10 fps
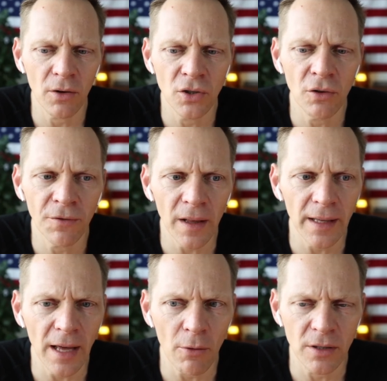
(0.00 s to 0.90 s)
do you feel
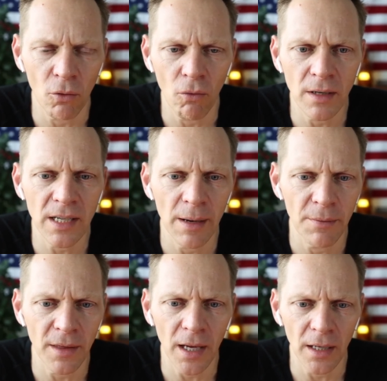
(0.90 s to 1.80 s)
like that was a one-time
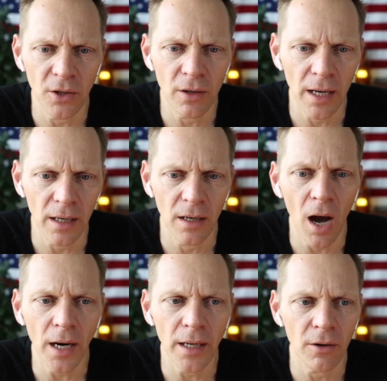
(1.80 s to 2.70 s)
thing and you kind of
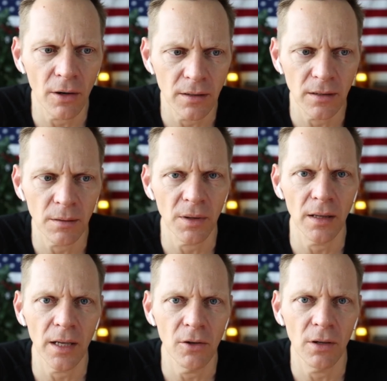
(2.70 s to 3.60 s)
got it, or is it something
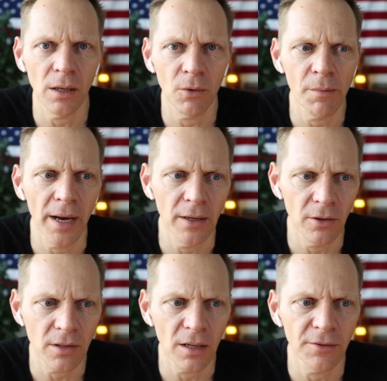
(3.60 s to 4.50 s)
no that way. you keep reminding
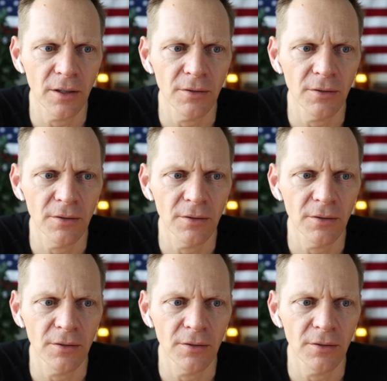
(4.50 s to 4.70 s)
yourself? No way, of?